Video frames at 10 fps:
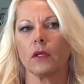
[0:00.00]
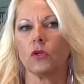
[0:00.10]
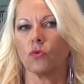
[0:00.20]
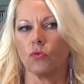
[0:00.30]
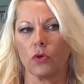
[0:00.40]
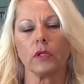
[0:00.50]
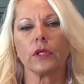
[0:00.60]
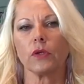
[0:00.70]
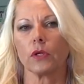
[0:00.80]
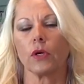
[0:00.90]
You're
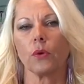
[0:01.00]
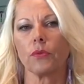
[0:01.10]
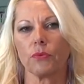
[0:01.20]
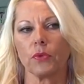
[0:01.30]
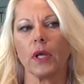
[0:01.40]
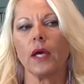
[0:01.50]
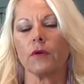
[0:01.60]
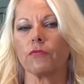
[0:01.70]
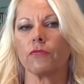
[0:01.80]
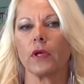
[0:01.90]
really going to go through
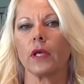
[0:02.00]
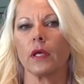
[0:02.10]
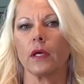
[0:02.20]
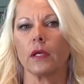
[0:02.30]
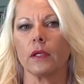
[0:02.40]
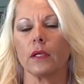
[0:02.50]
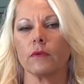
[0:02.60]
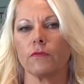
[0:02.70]
life and